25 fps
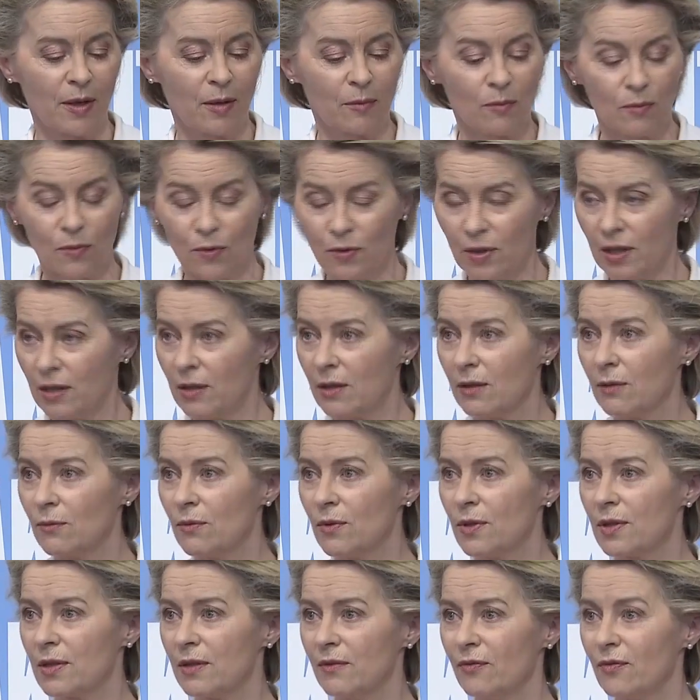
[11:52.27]
more
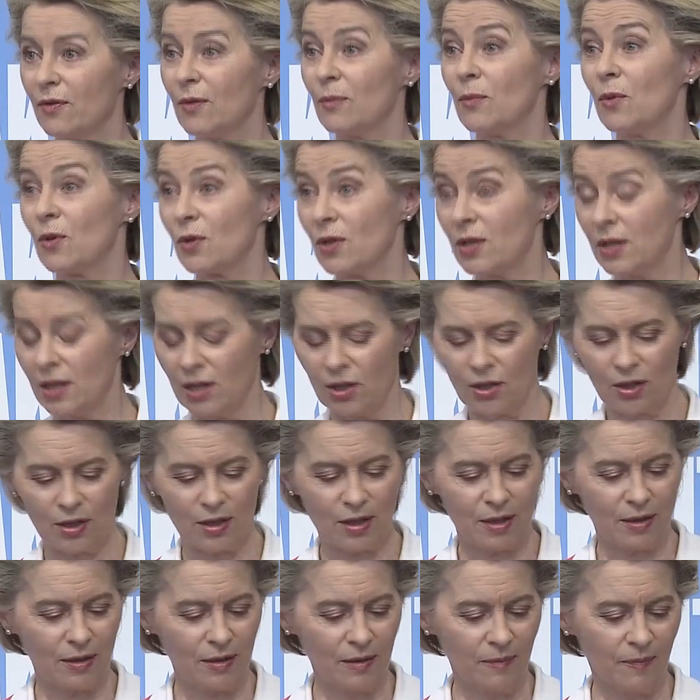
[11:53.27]
inclusive, more
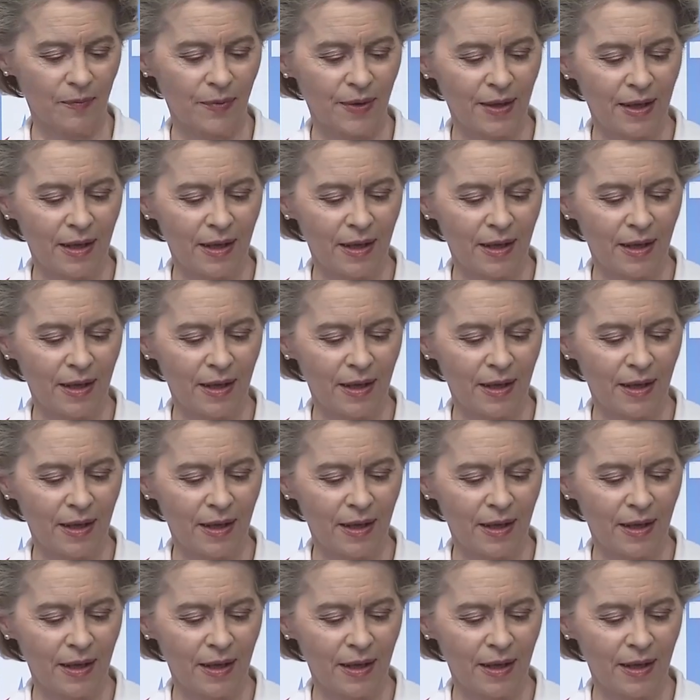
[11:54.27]
digital,